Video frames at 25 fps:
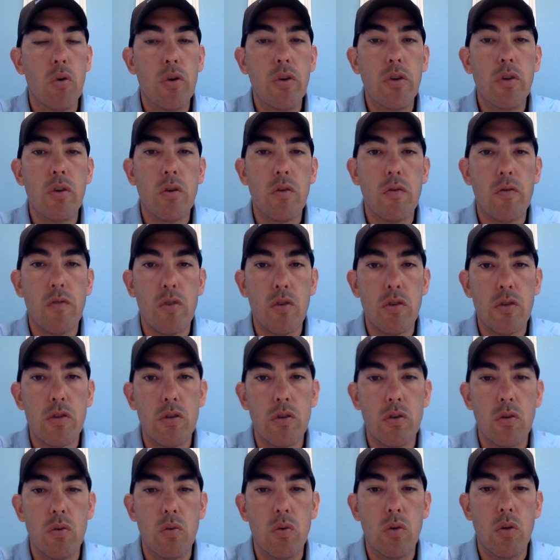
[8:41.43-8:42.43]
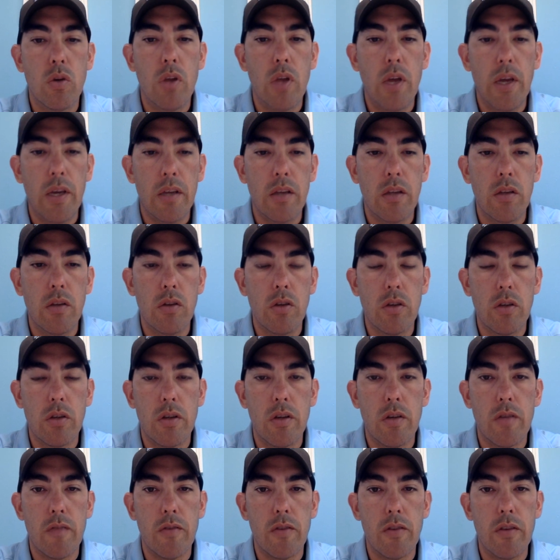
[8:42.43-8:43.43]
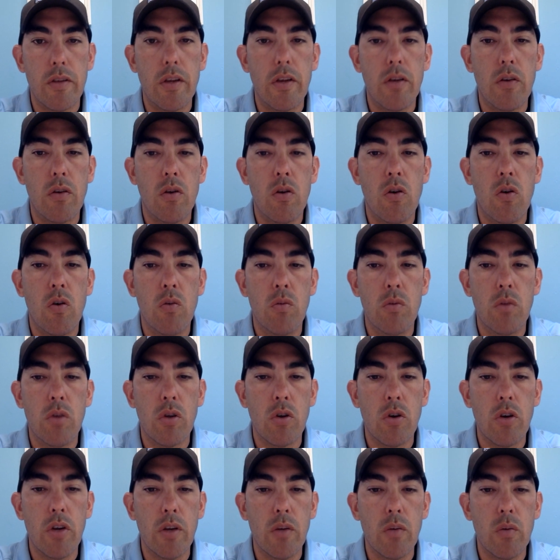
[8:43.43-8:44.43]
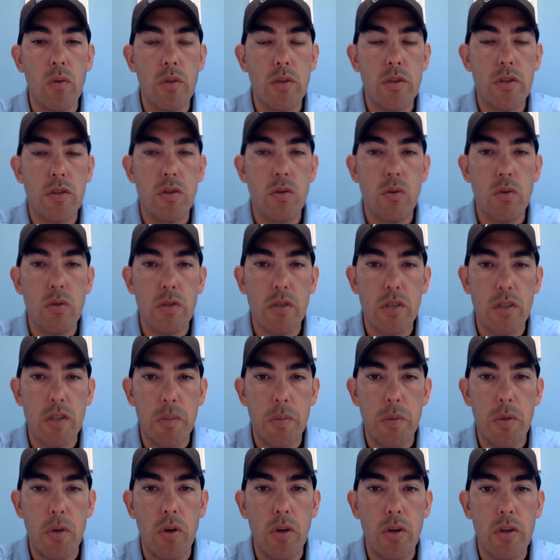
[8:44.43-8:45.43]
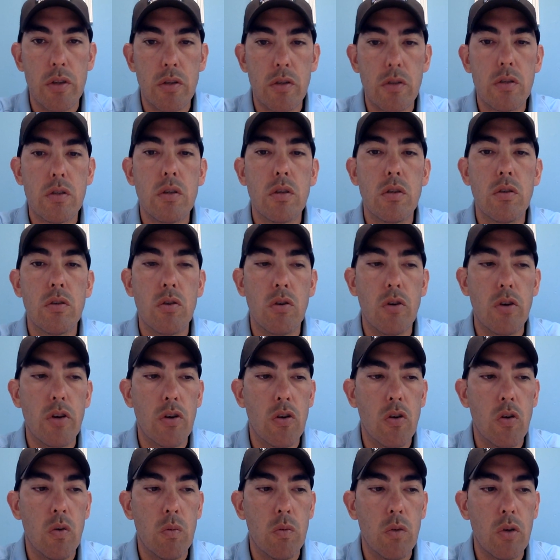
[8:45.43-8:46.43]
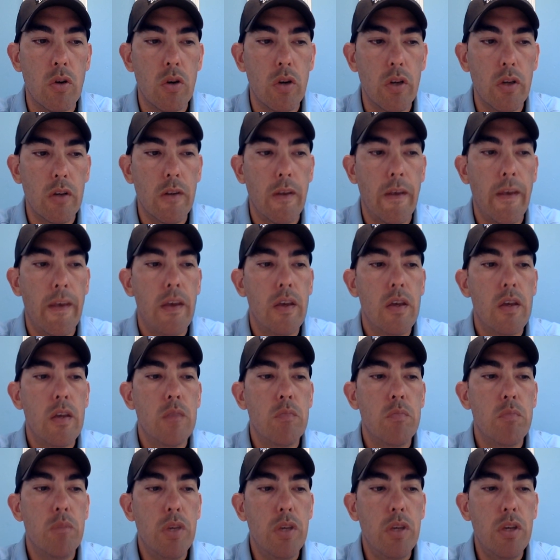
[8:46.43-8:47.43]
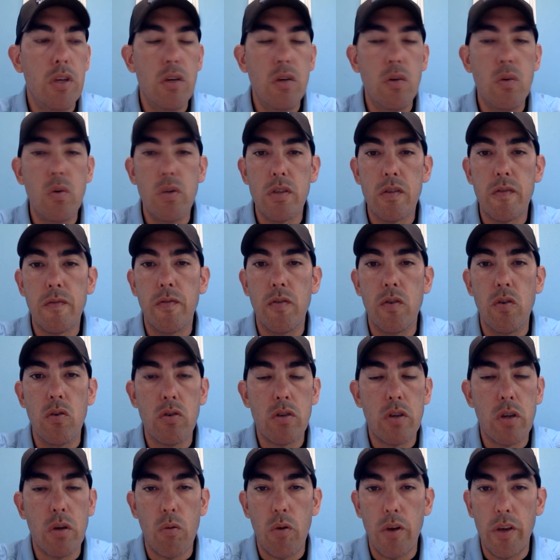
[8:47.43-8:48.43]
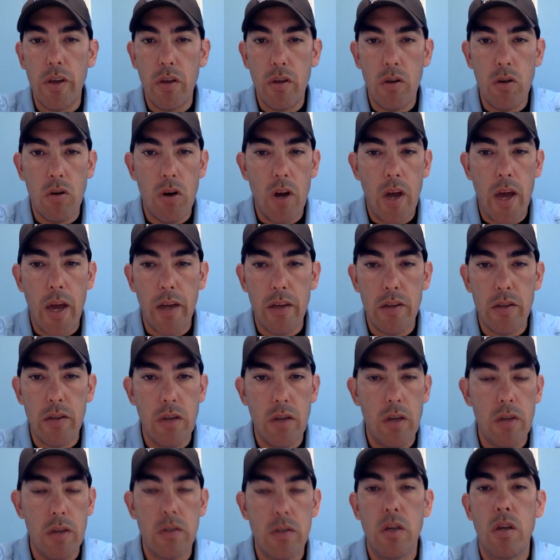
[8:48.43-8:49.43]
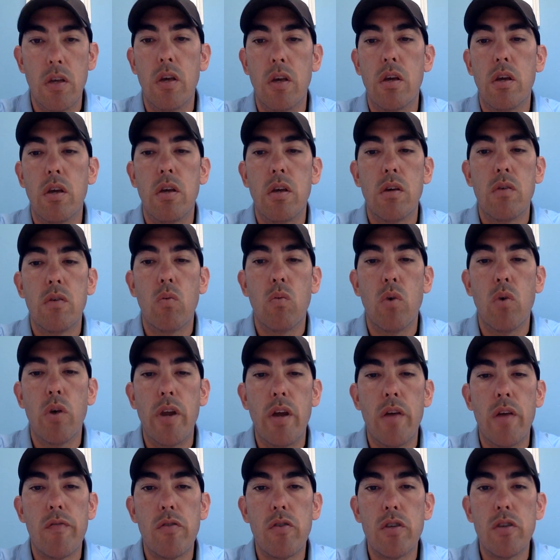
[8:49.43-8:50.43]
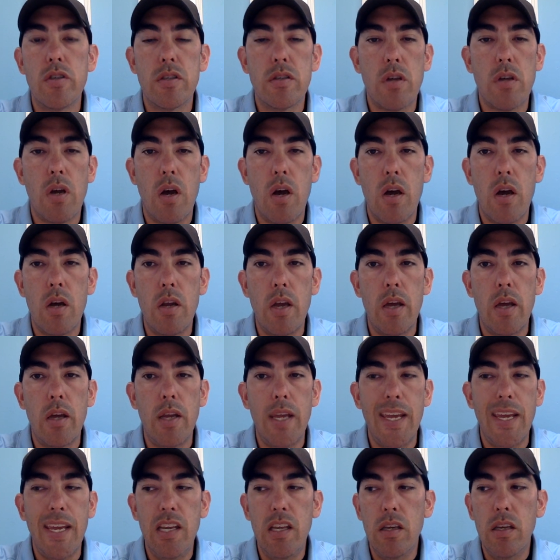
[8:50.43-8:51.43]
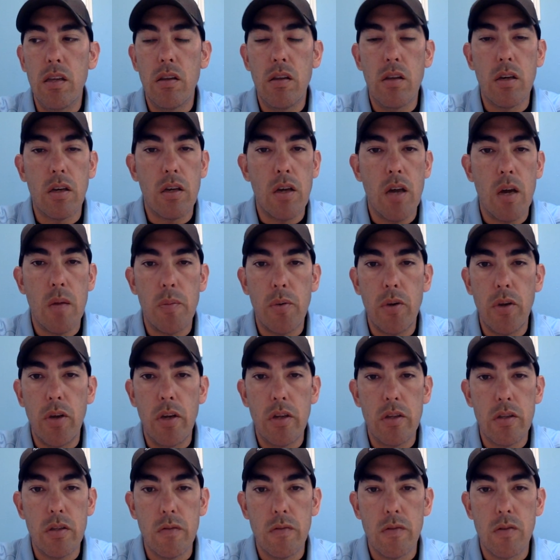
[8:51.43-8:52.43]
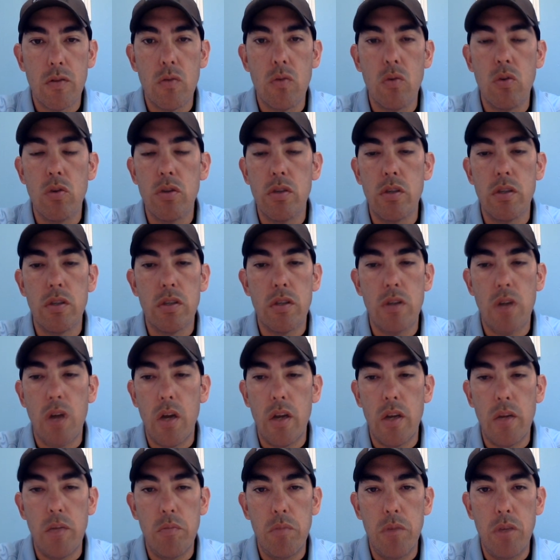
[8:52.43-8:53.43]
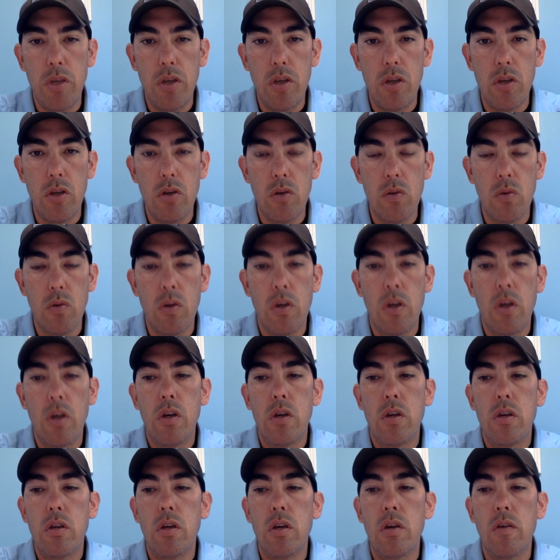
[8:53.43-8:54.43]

Boulder Universal will likely look different than home learning and what students experienced during home learning. BU is full curricular access. Whatever is taught at any of the comprehensive schools is taught at BU.